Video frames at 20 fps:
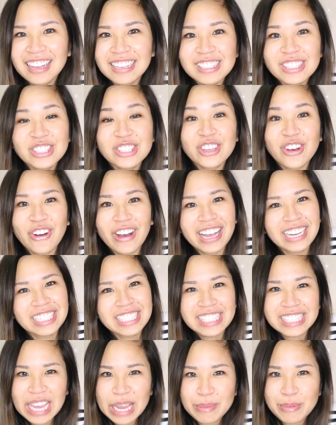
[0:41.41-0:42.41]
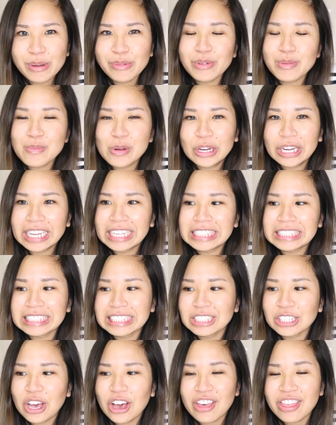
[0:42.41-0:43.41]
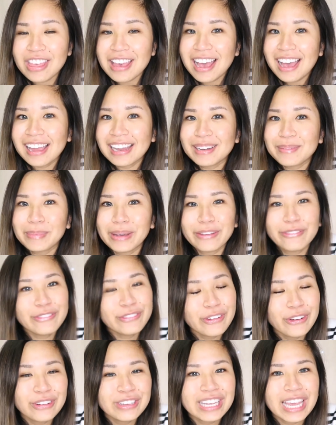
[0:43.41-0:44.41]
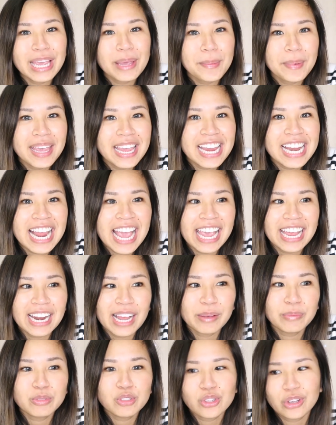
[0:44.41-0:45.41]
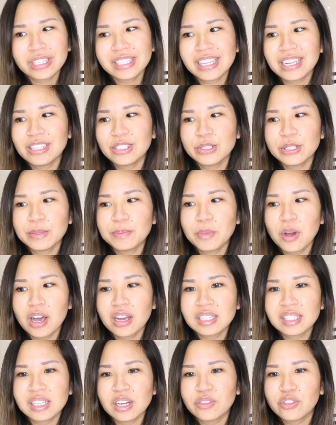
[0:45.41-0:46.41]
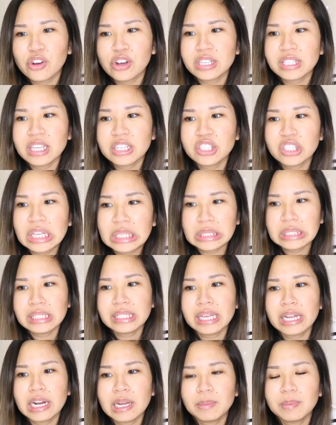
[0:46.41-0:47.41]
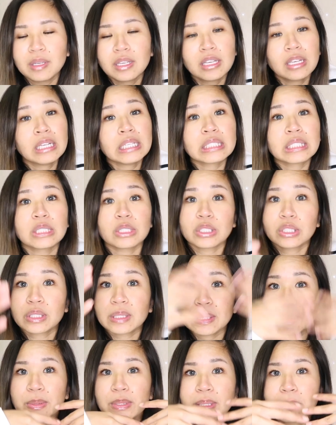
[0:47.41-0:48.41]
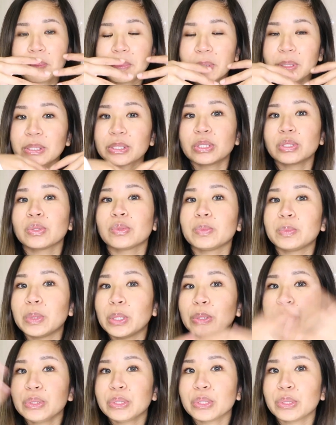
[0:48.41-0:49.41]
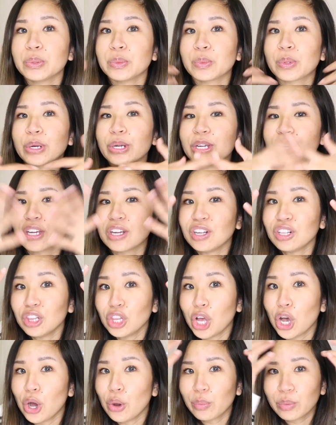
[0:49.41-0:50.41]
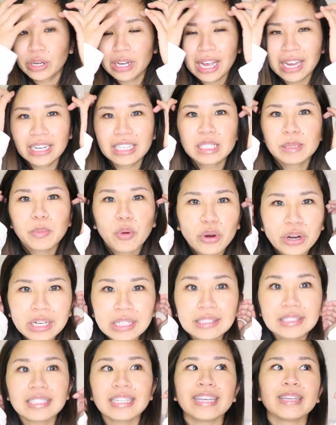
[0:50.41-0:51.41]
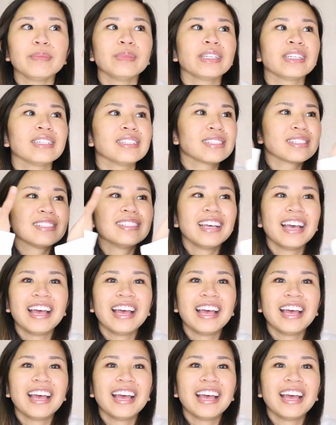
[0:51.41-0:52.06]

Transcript: So I just came home from work and saw that my phone came in and I'm so excited to unbox it. Of course, I just have to set up. So excuse the post-work glow. We're kind of sporting today because